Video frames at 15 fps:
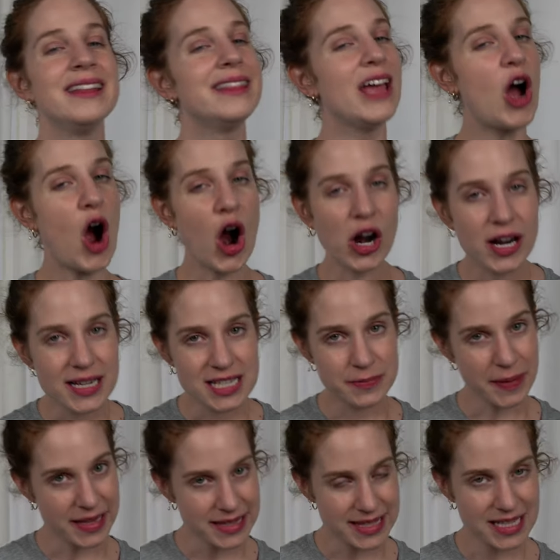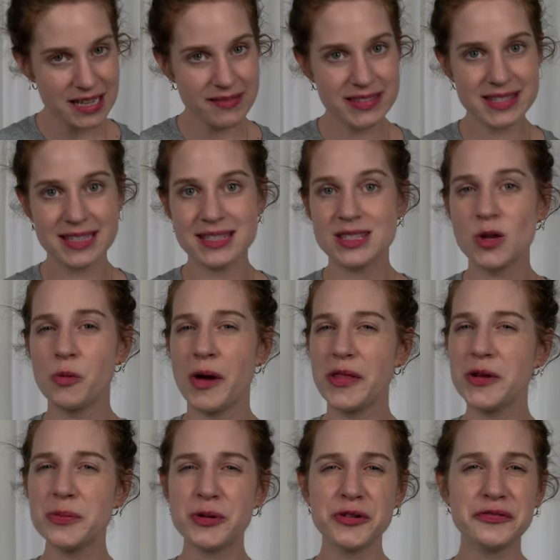They are expensive since the
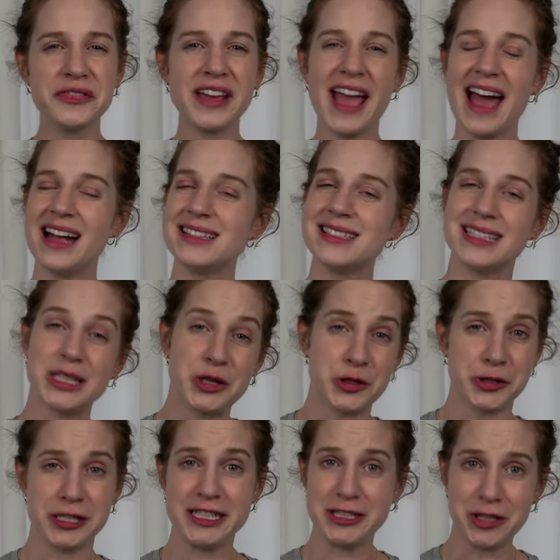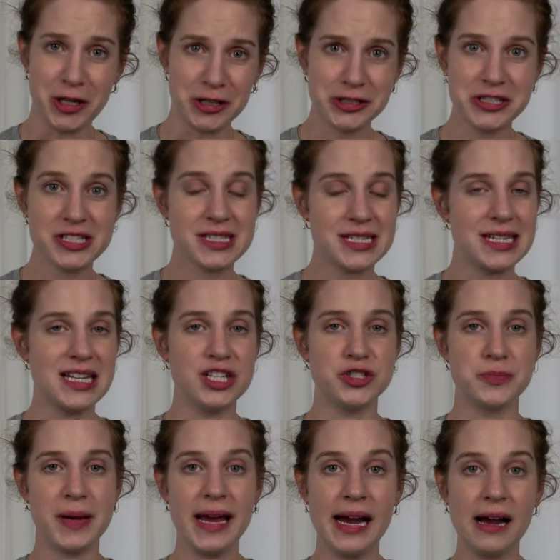weatherproofing adds like $30 to
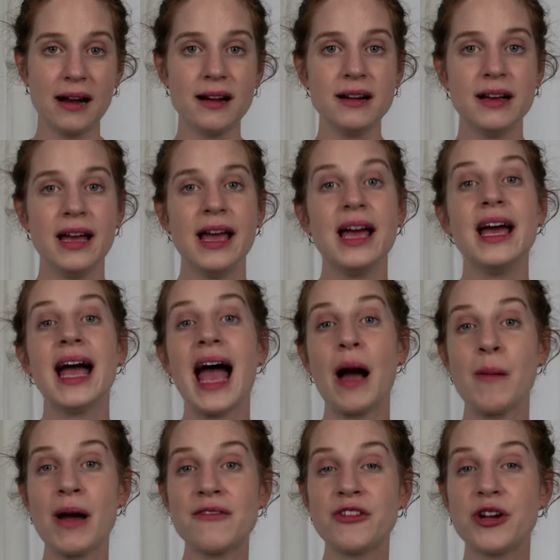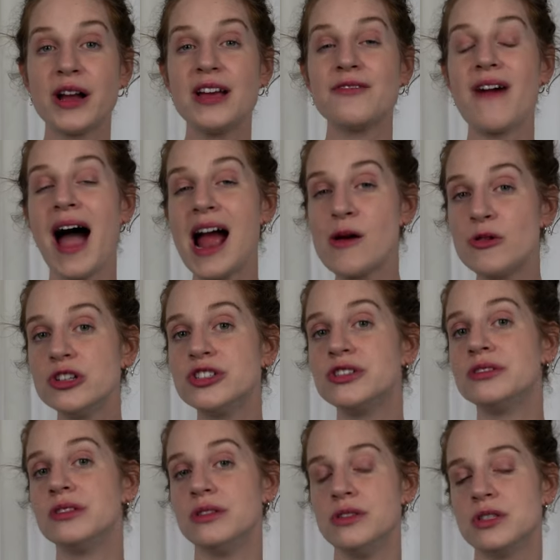each pair, However, if I were to
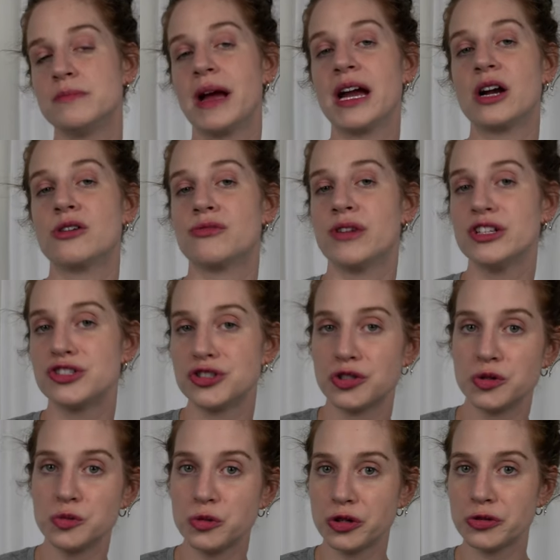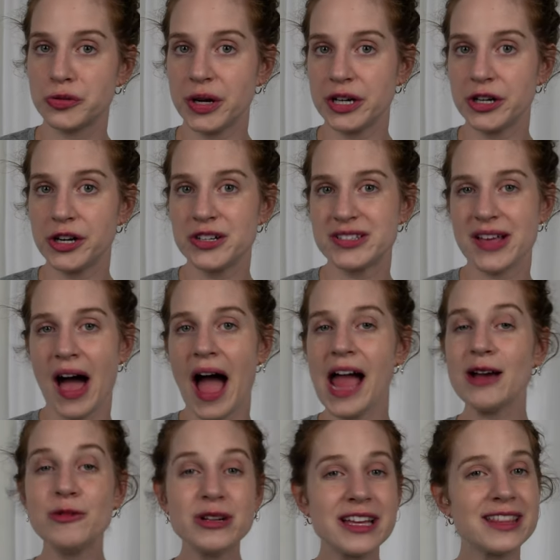lose my original wool runners,
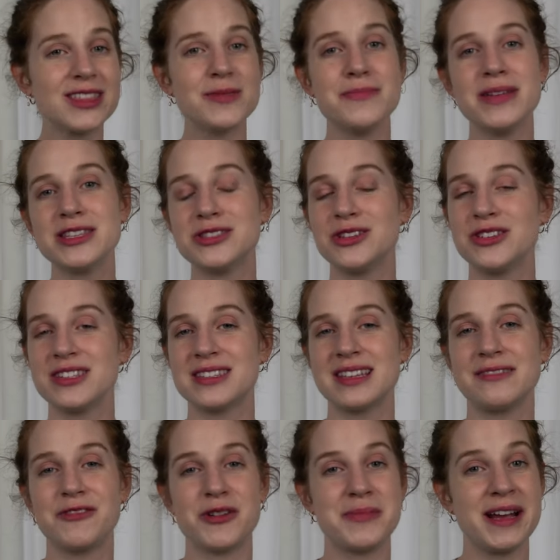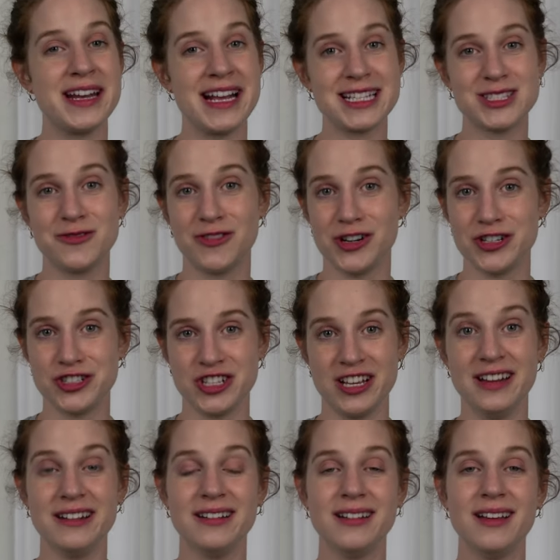I would get the Mizzles for my next
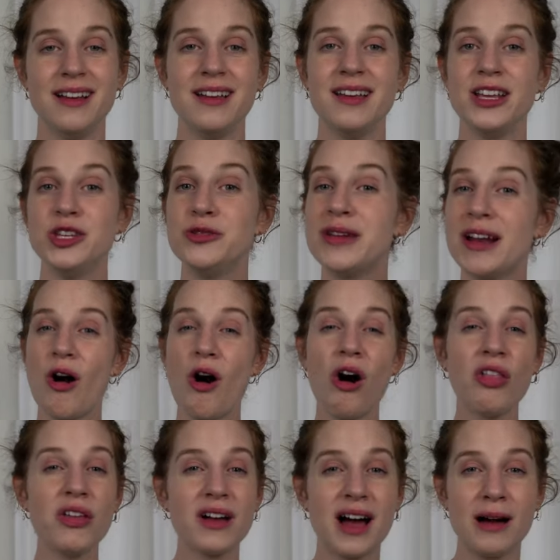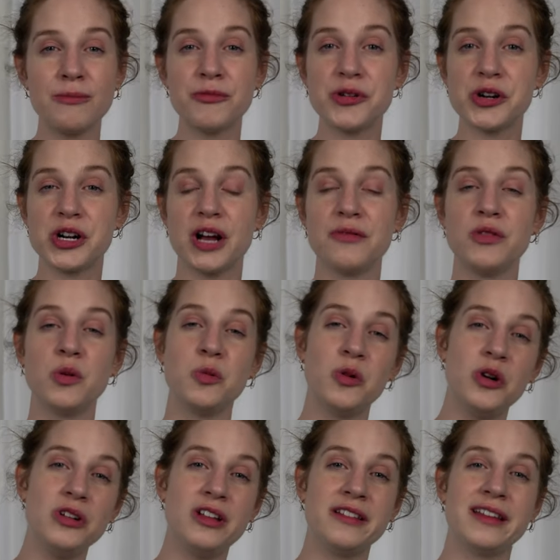version. You all the comfort of the
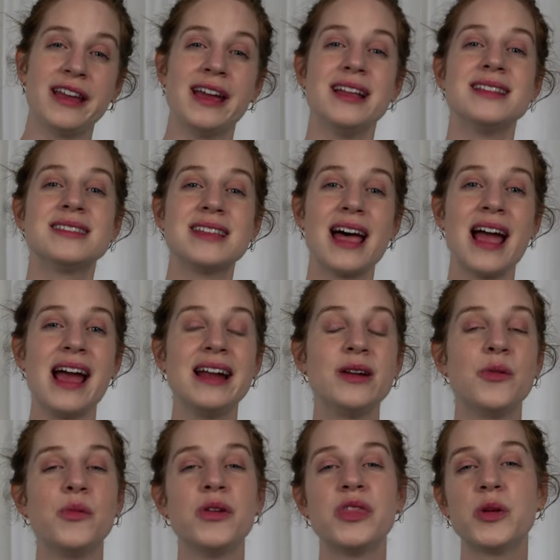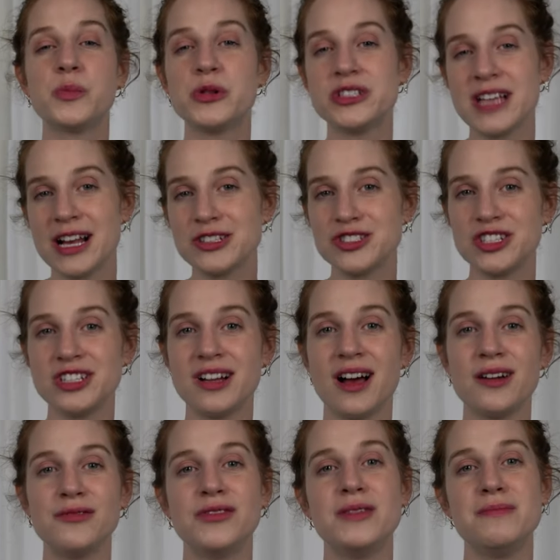wool on the inside with the protection
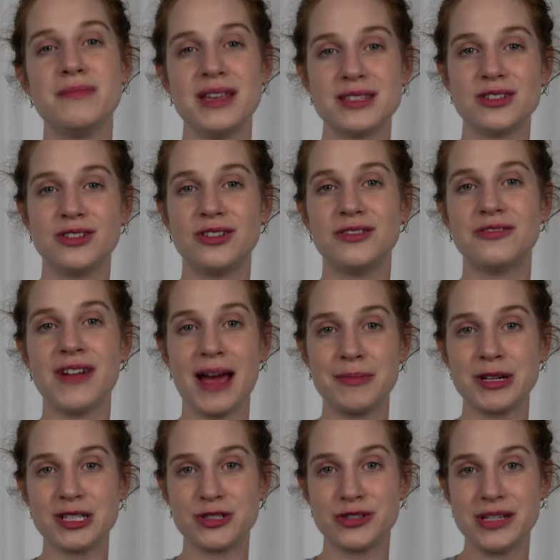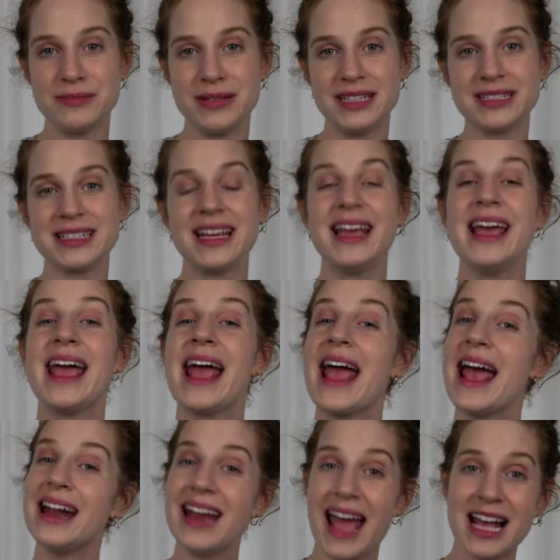of the Mizzle fabric treatment
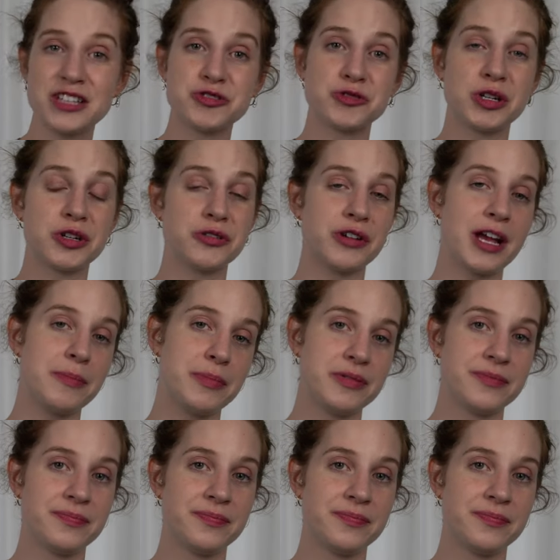and extra grip.